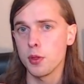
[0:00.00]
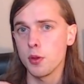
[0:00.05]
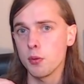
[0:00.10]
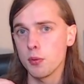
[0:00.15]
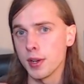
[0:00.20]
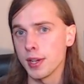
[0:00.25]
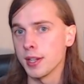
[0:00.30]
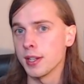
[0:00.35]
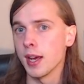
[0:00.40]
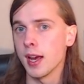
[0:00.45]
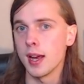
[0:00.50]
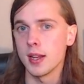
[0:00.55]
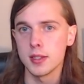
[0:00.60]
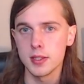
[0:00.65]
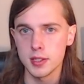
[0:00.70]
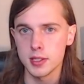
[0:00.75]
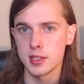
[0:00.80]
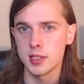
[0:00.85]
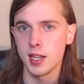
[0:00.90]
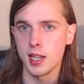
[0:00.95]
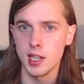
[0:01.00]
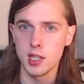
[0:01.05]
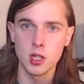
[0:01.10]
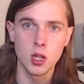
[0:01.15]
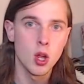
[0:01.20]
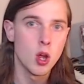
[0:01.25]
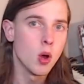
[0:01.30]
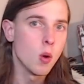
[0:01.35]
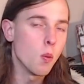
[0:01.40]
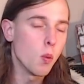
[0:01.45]
the reader understand
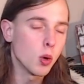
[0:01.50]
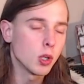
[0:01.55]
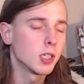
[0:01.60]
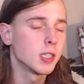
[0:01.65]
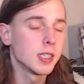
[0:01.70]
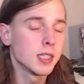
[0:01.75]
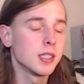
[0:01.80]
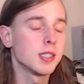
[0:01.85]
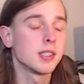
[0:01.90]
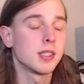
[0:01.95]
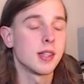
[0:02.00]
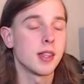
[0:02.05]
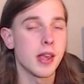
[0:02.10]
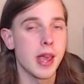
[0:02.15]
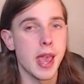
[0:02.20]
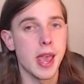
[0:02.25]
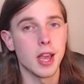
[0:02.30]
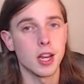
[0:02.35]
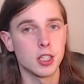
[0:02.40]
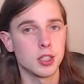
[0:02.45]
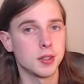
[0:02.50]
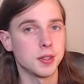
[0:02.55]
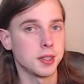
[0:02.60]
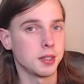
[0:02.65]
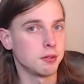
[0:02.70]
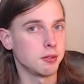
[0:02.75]
what it is they're actually